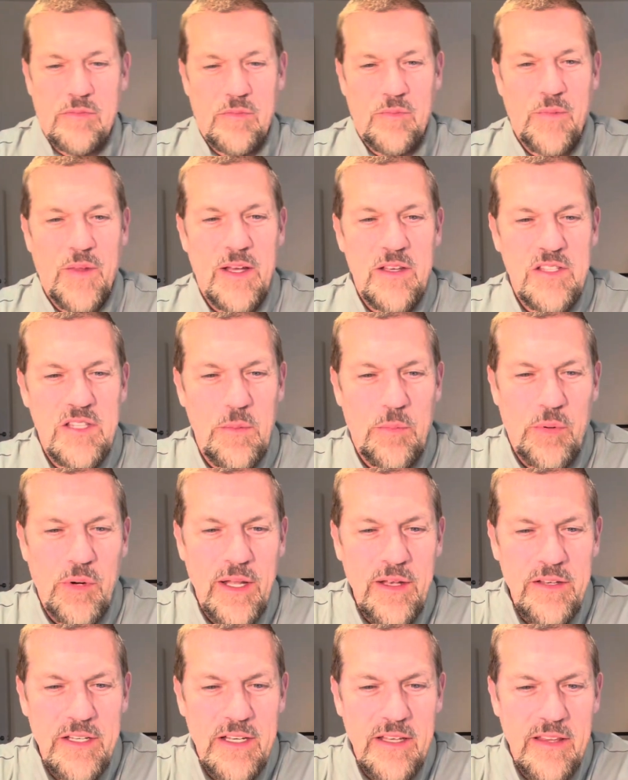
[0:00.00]
that's the
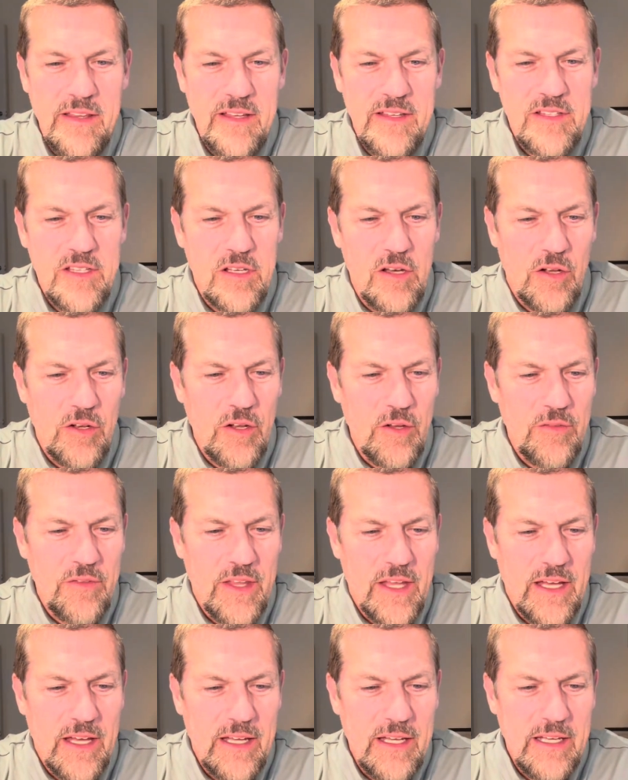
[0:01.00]
branding that's got on
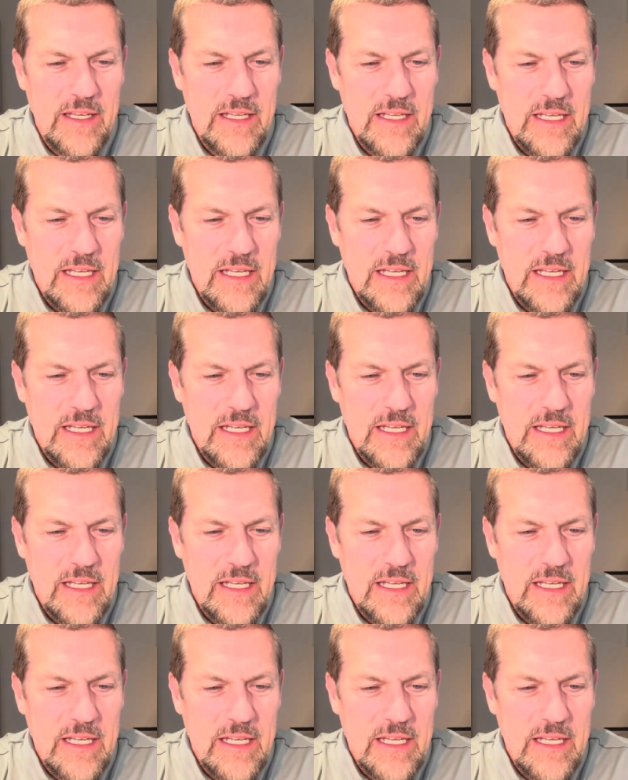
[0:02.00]
there.